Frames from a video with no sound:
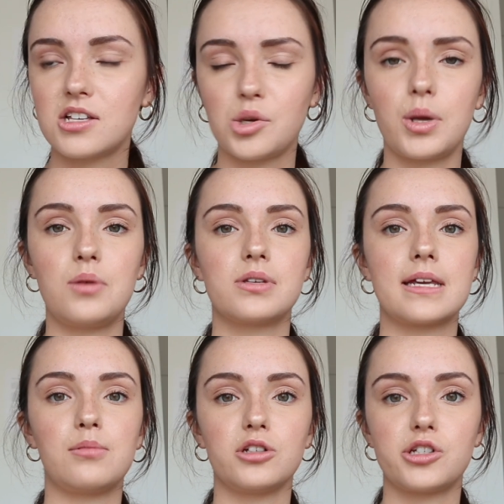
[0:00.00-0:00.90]
so he was
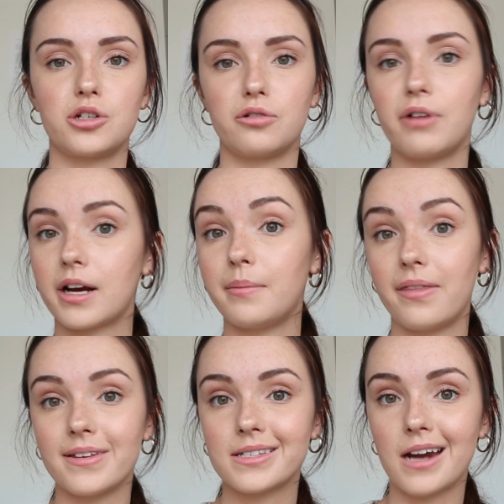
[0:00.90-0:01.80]
able to recommend
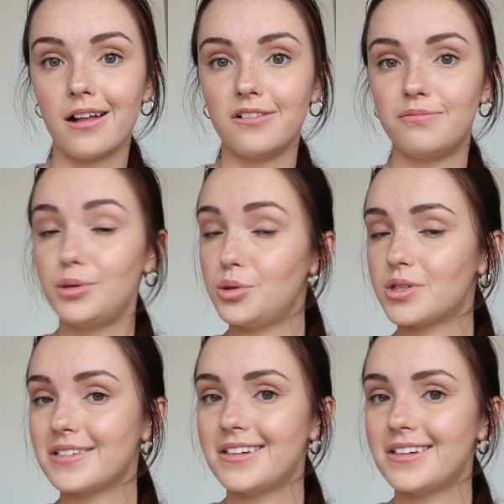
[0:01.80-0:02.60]
this style of boot.